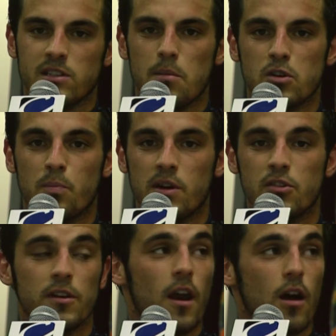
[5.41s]
able to put
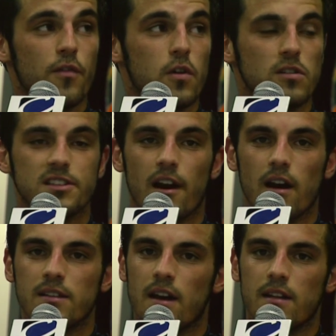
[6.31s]
it together with a good
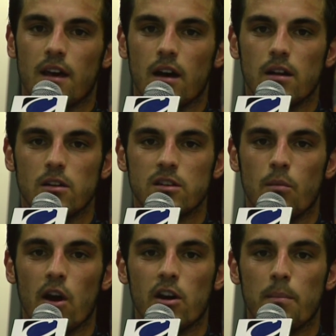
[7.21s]
start. I had uh, some
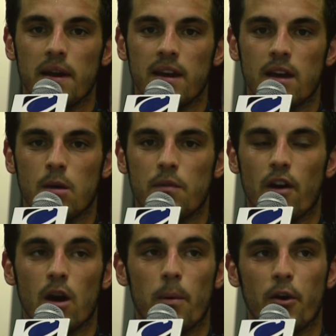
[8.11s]
luck at the beginning with
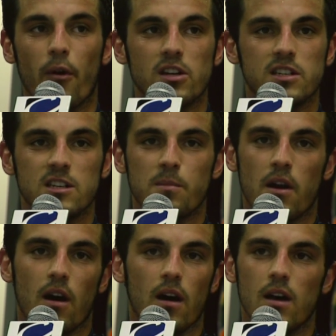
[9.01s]
a couple of crashes,
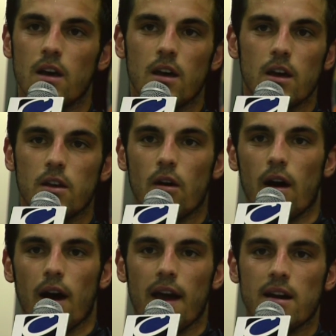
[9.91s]
but uh, you know,
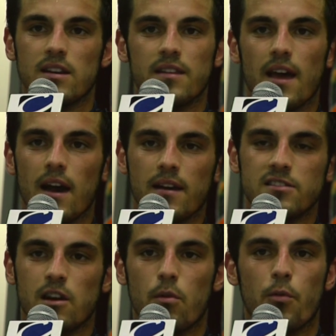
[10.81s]
I hung in there and I
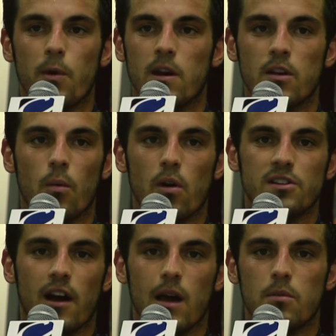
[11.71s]
stayed with Ricky the whole
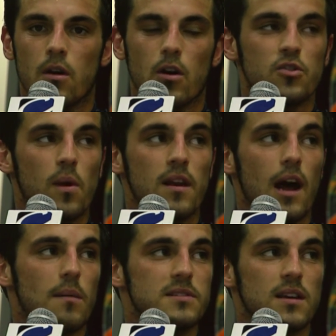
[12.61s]
time, you know, all twenty
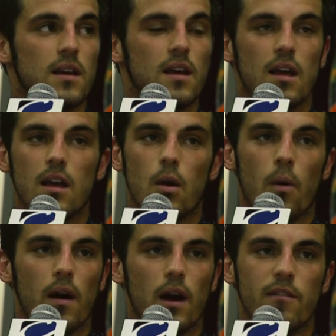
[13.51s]
laps,
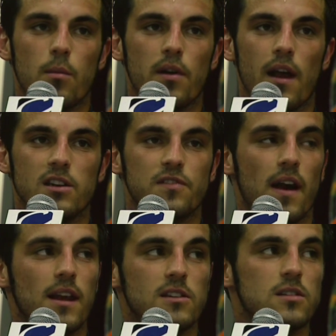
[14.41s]
where everybody has
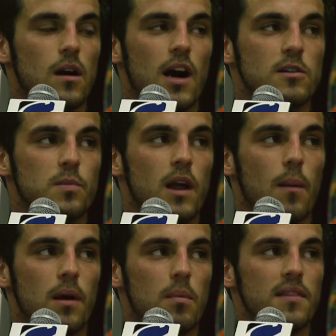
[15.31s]
faded, so I was pretty
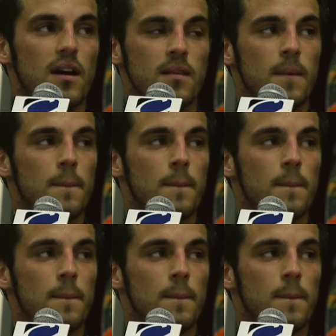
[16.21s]
happy about that.